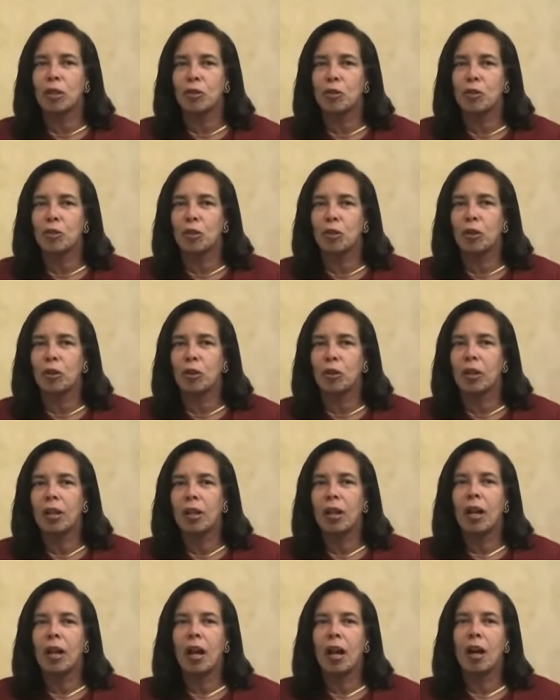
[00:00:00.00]
sure
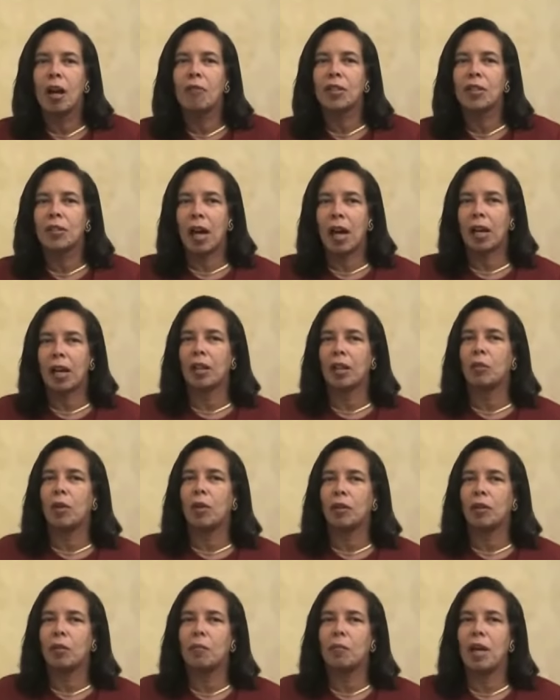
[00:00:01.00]
of exactly
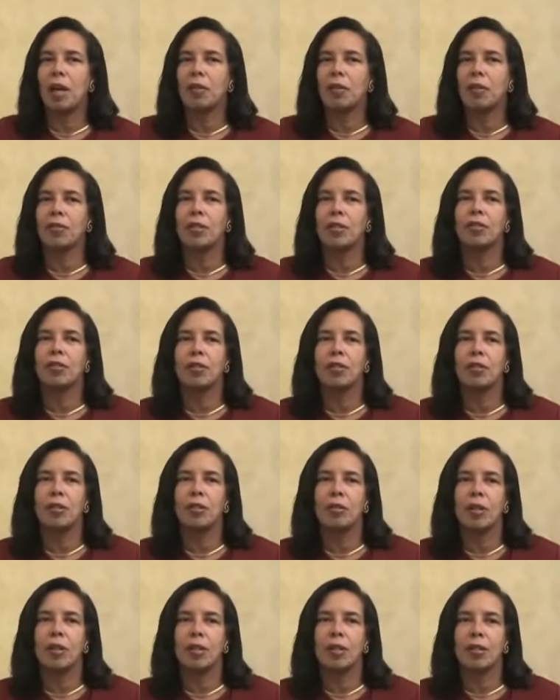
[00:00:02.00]
what the best thing to
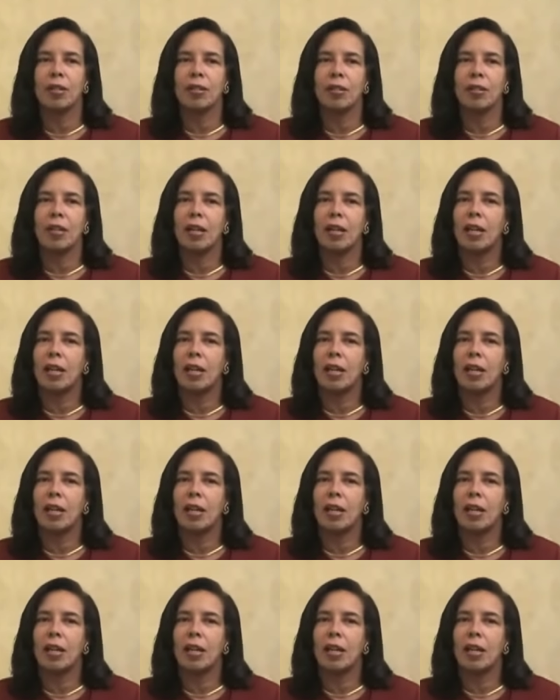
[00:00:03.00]
do is.